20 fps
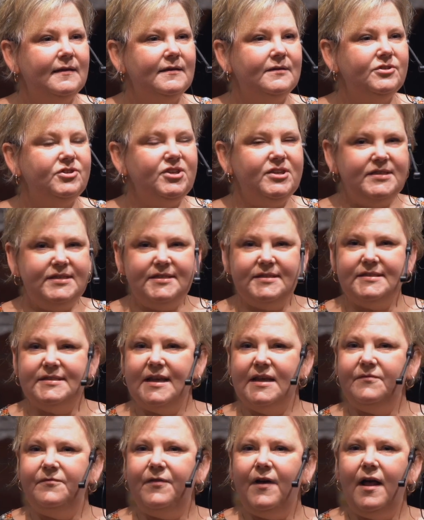Jesus
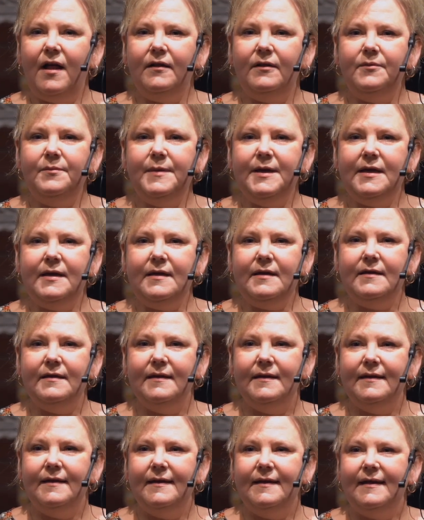said, Follow me,
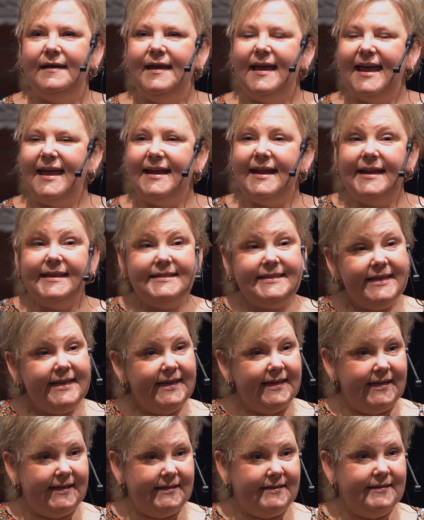and I
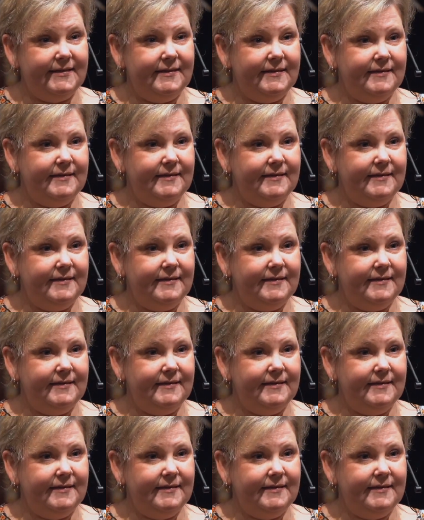did.